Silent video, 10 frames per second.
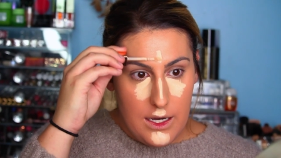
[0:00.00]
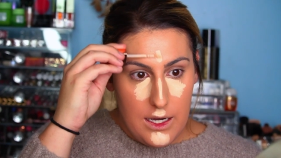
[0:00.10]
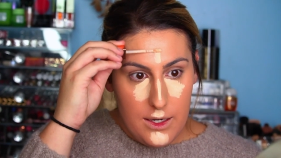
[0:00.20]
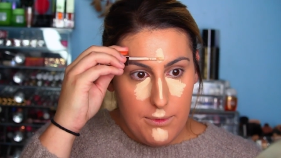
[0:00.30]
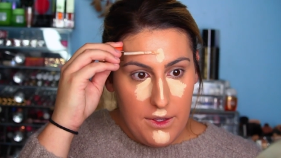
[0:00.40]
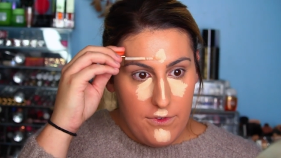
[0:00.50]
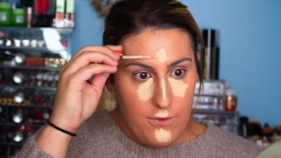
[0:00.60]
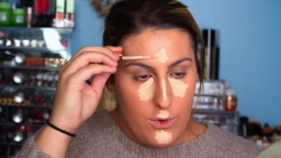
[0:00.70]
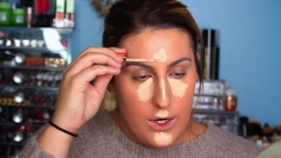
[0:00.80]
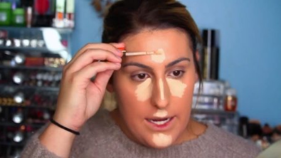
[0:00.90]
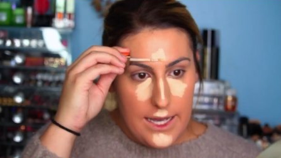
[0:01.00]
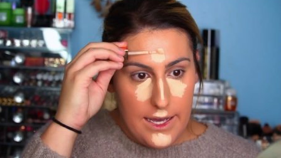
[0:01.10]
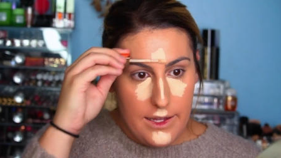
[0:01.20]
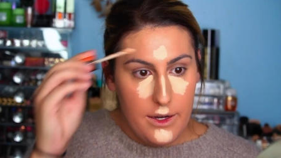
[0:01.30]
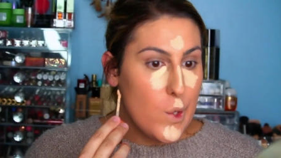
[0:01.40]
on my
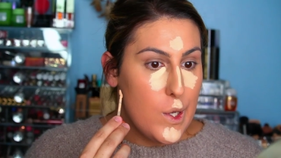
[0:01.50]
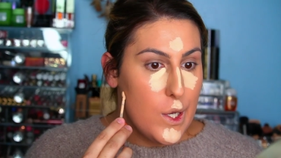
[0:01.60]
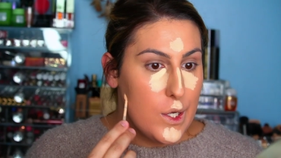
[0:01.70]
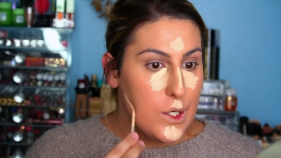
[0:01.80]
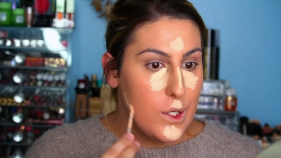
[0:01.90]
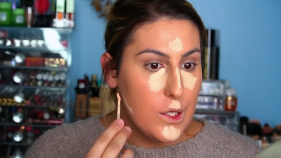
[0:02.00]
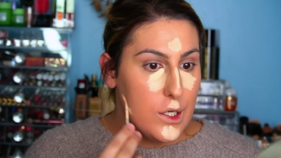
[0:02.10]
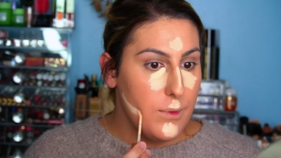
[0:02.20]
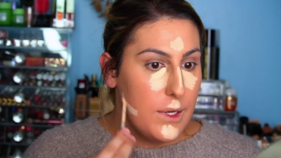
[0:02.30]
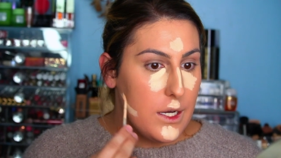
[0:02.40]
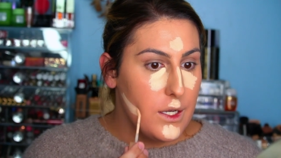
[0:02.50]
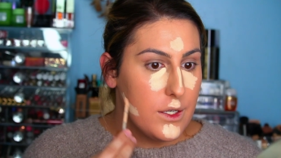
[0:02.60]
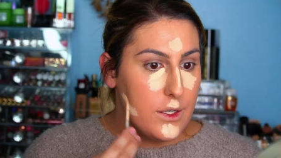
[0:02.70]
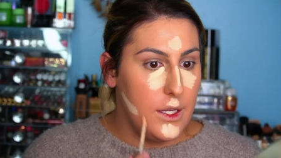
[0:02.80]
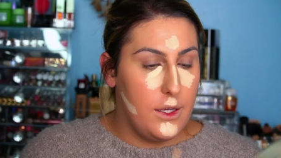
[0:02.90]
forehead, and a little bit
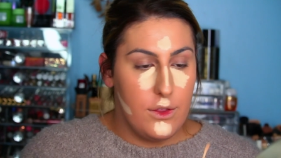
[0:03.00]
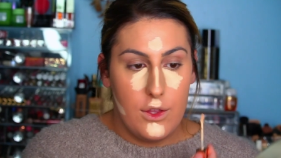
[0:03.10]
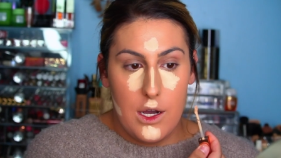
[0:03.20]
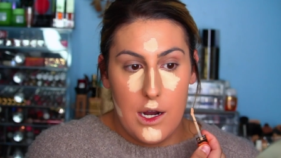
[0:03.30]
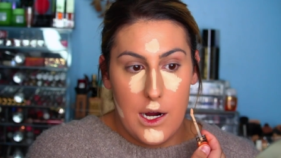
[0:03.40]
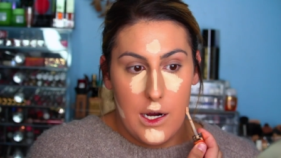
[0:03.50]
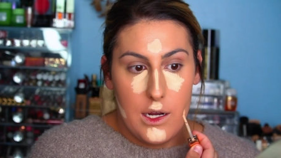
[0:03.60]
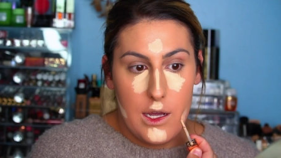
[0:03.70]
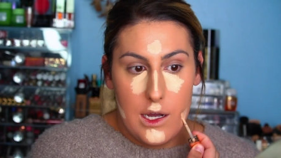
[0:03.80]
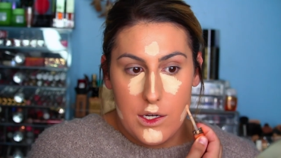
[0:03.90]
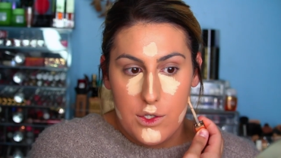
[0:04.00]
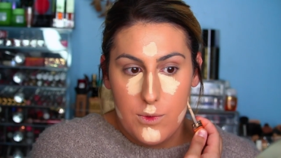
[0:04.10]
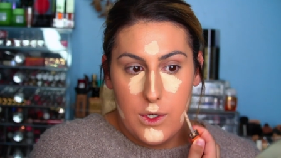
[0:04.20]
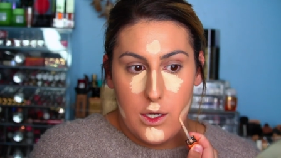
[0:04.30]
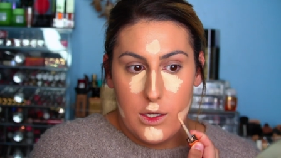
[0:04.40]
underneath our
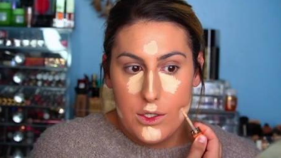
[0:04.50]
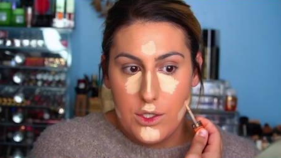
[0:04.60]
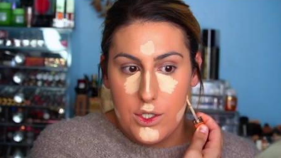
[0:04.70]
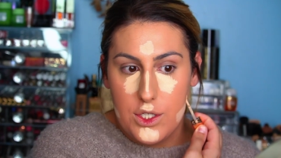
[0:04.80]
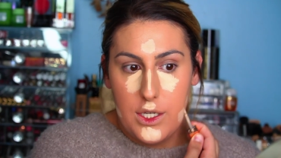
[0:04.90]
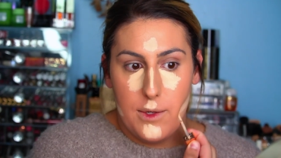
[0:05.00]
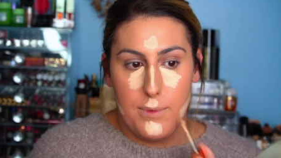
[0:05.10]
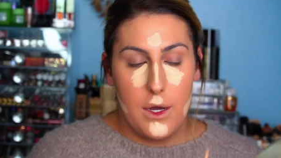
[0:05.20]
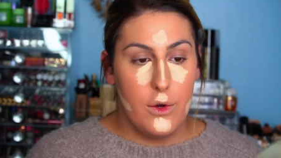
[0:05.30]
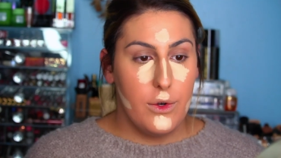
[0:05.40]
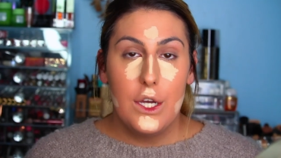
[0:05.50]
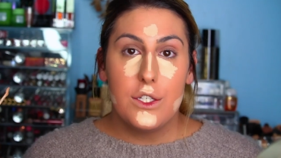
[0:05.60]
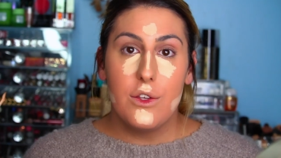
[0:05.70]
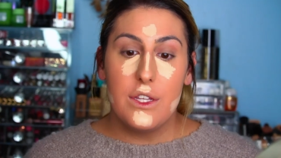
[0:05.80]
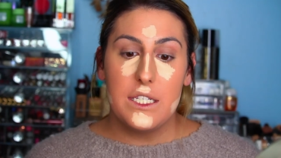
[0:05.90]
actual cheekbone.
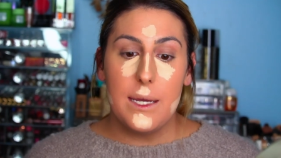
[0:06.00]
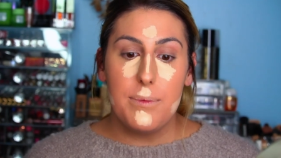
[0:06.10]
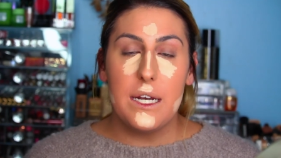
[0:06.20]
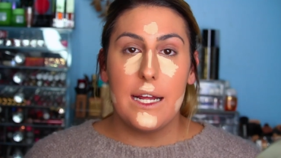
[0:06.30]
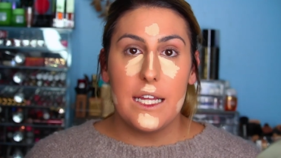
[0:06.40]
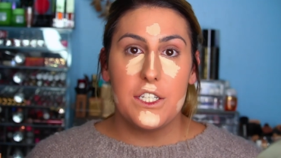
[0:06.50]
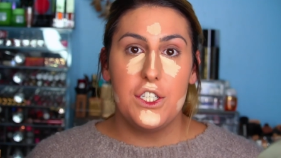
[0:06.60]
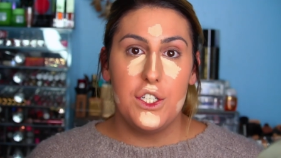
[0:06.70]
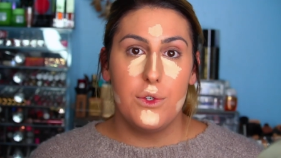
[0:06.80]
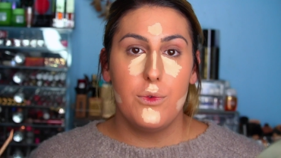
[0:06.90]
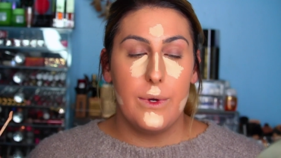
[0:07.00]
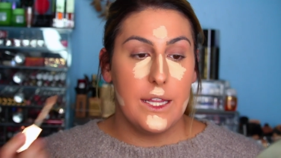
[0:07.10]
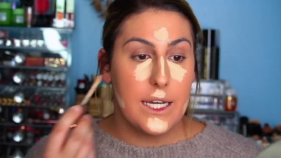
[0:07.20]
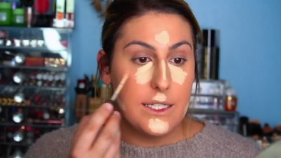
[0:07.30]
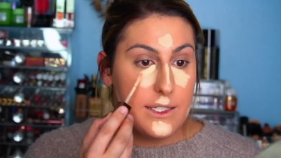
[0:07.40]
So the tip that I like to do
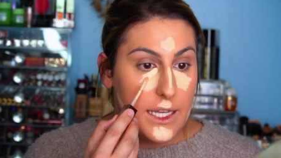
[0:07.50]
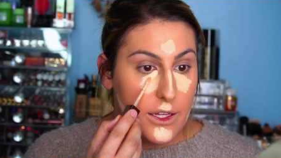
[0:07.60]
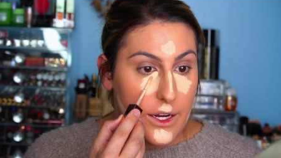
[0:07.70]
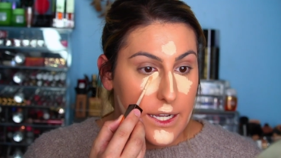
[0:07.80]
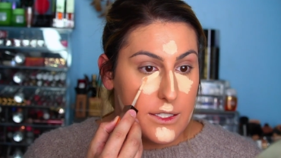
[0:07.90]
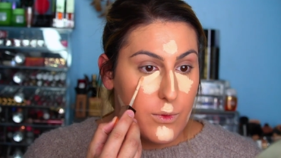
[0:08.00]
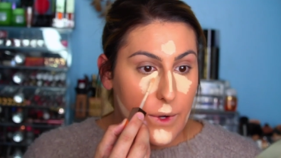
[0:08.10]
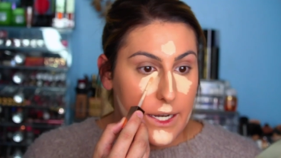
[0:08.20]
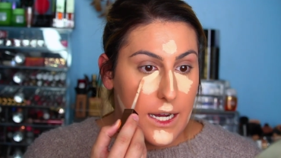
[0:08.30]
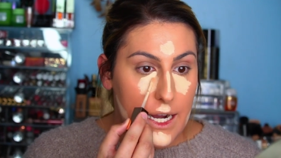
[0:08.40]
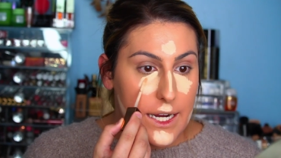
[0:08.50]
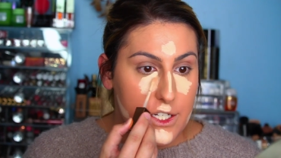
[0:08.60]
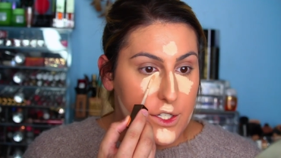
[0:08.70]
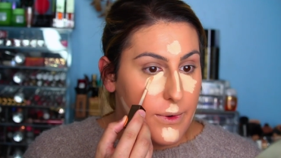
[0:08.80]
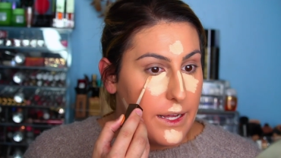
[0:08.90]
with the concealer is when
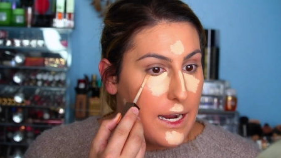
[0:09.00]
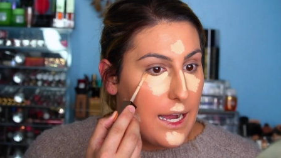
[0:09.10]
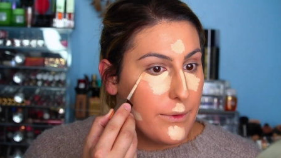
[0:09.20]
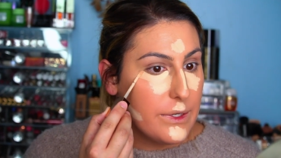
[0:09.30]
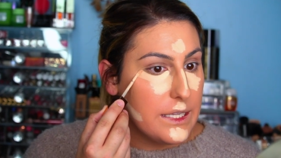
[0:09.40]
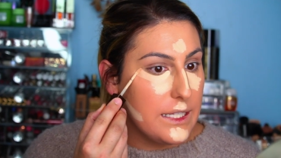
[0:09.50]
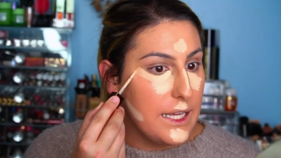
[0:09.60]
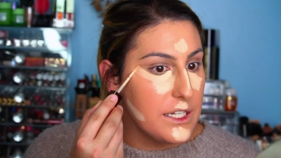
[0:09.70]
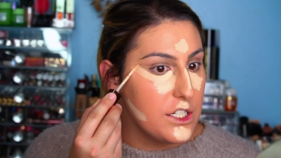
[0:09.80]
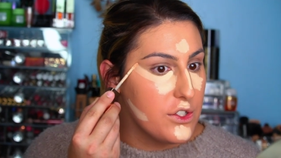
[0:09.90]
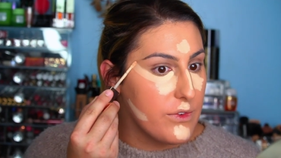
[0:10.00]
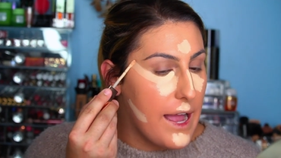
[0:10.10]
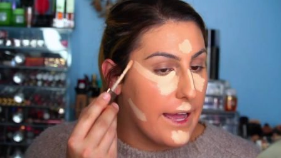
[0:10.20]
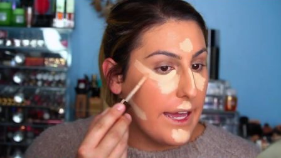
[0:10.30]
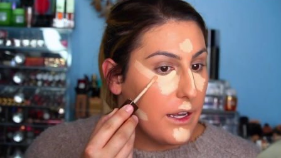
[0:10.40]
I do it, I really like to
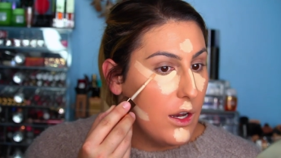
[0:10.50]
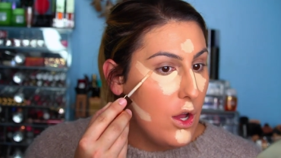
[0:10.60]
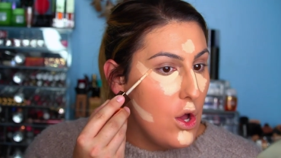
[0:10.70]
drag it